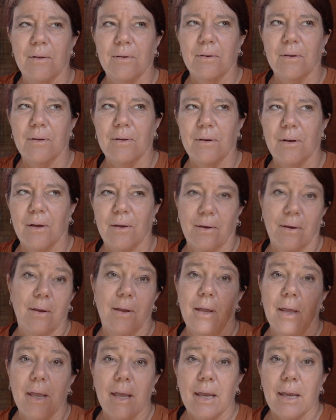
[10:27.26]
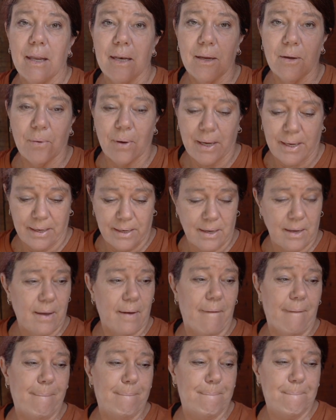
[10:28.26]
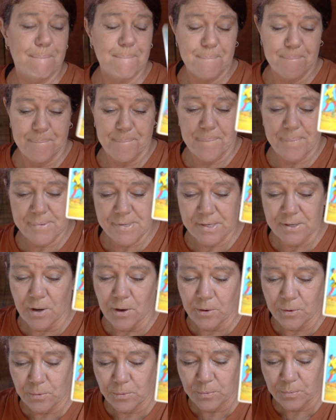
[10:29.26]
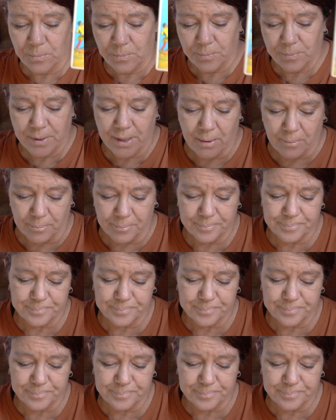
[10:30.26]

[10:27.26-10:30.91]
Don't know. Anyway, so yeah.